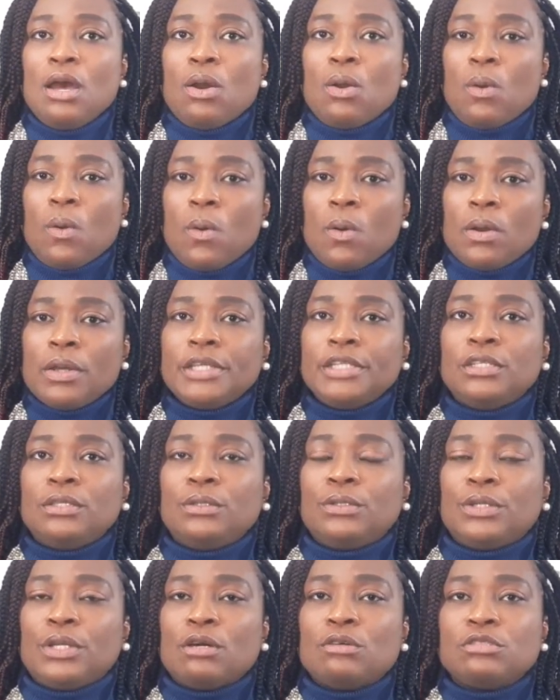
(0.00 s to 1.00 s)
Or
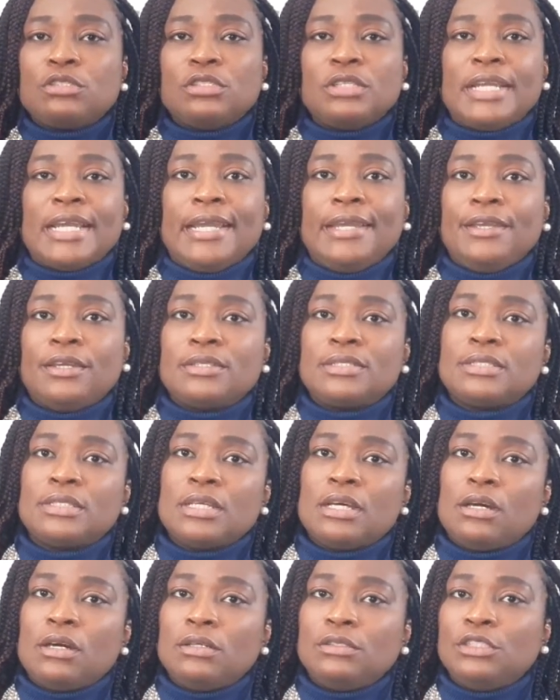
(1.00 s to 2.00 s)
you could also get
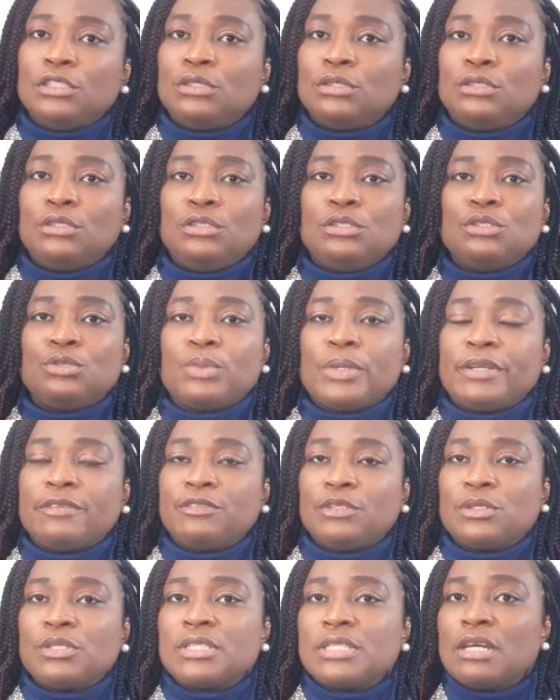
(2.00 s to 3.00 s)
yourself, you could use one
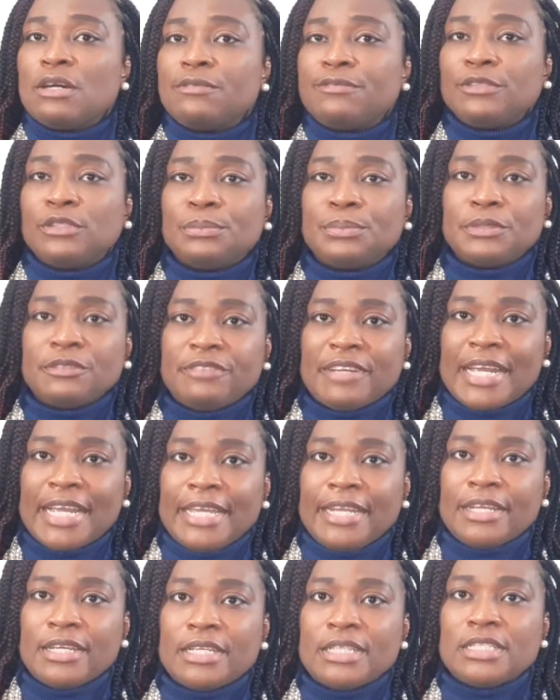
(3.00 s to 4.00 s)
of those cell phone
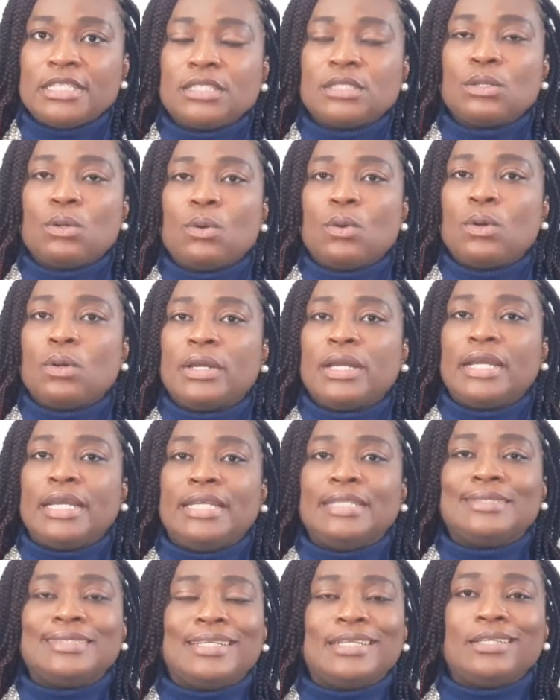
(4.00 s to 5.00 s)
providers or
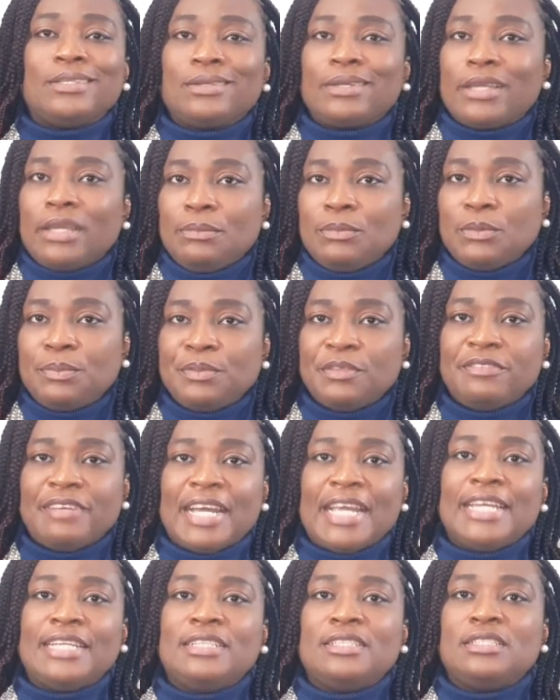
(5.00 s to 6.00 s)
internet or cable
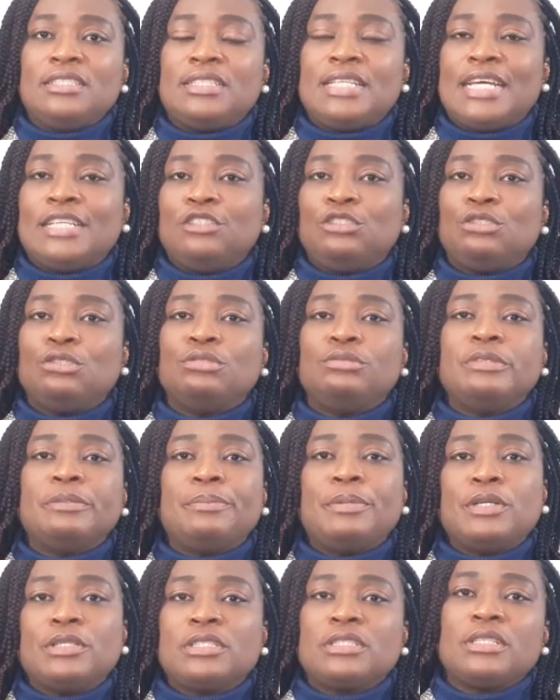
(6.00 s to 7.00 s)
providers that do
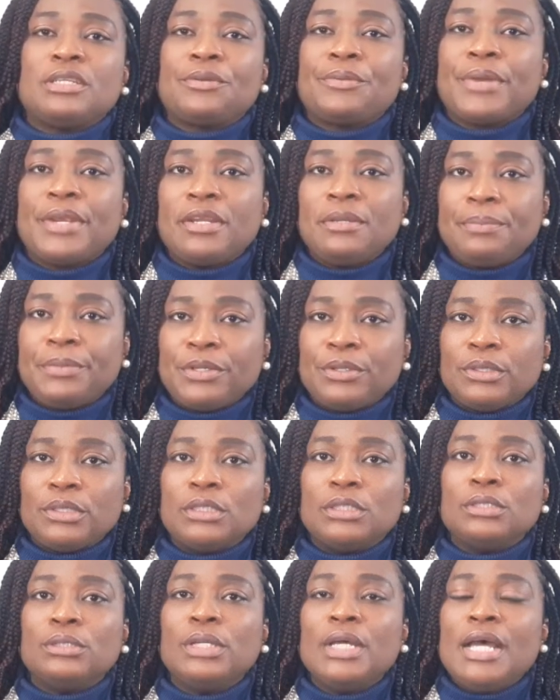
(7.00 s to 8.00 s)
report to the credit
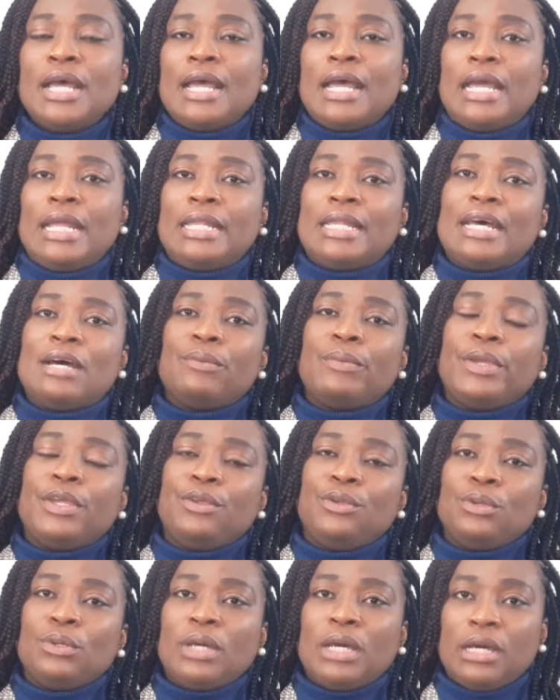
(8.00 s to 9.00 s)
bureau, and that way
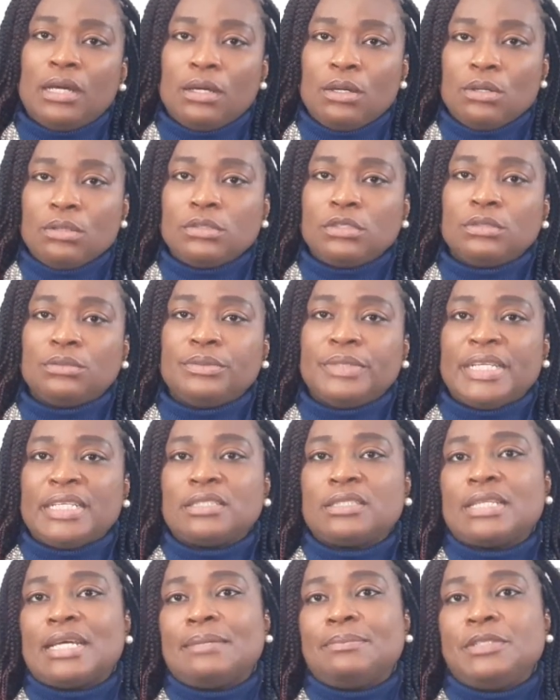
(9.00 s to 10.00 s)
you are also
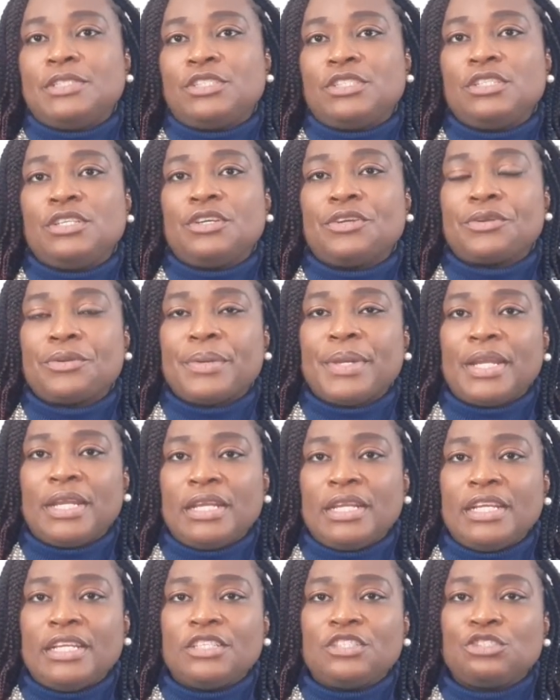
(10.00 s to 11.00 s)
re-establishing your
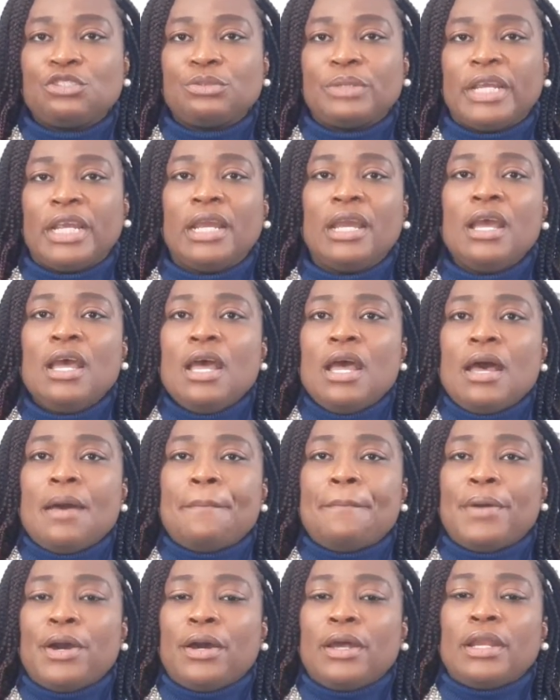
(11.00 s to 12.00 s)
credit history.
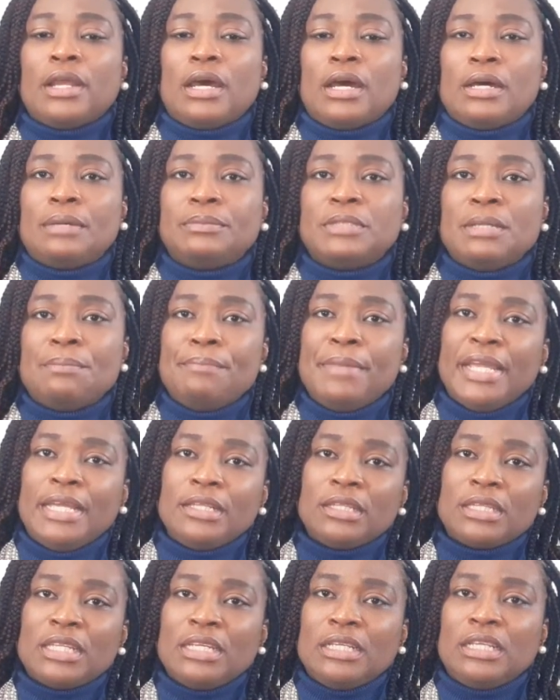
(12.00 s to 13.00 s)
But the
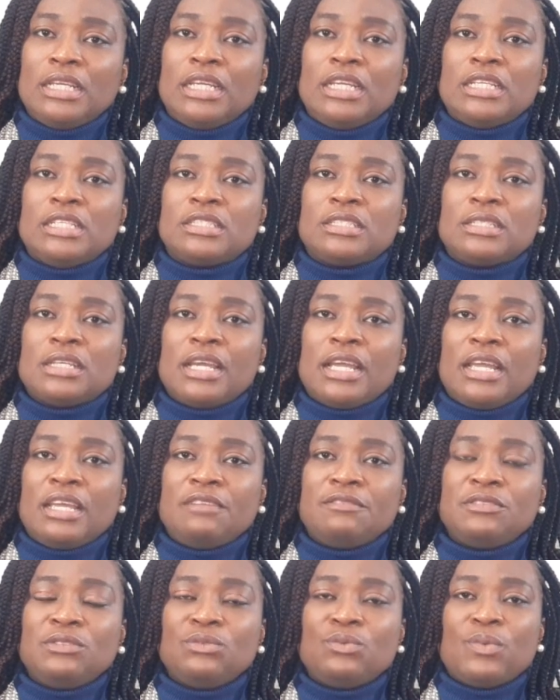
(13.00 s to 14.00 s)
main thing is,
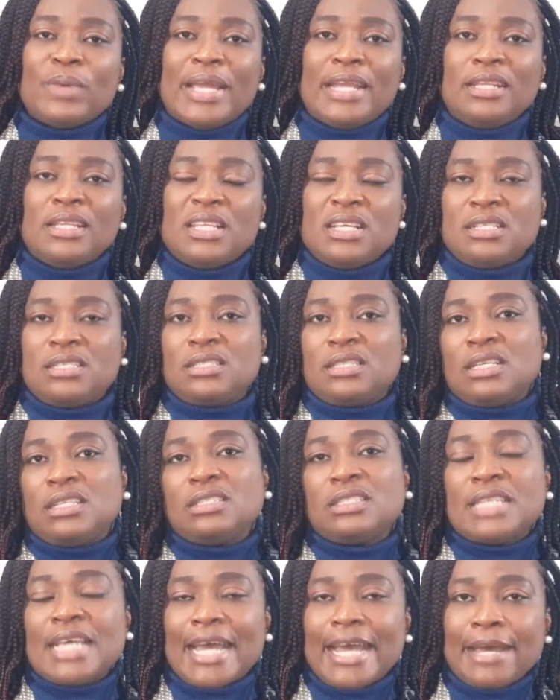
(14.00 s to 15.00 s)
even when these
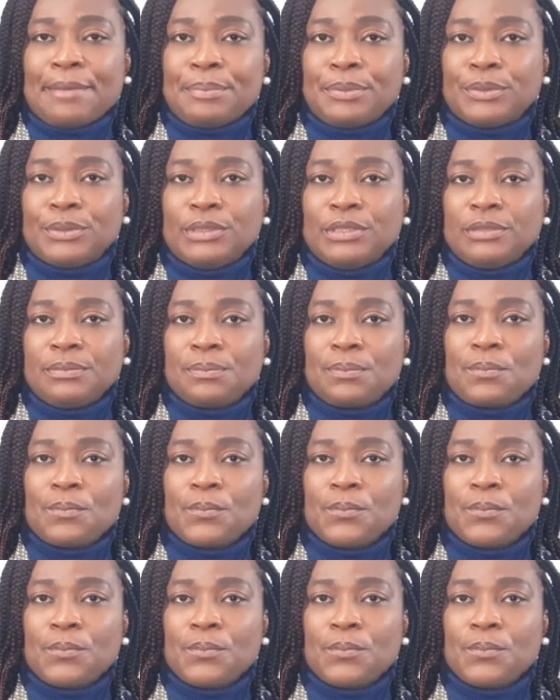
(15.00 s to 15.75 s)
things happen,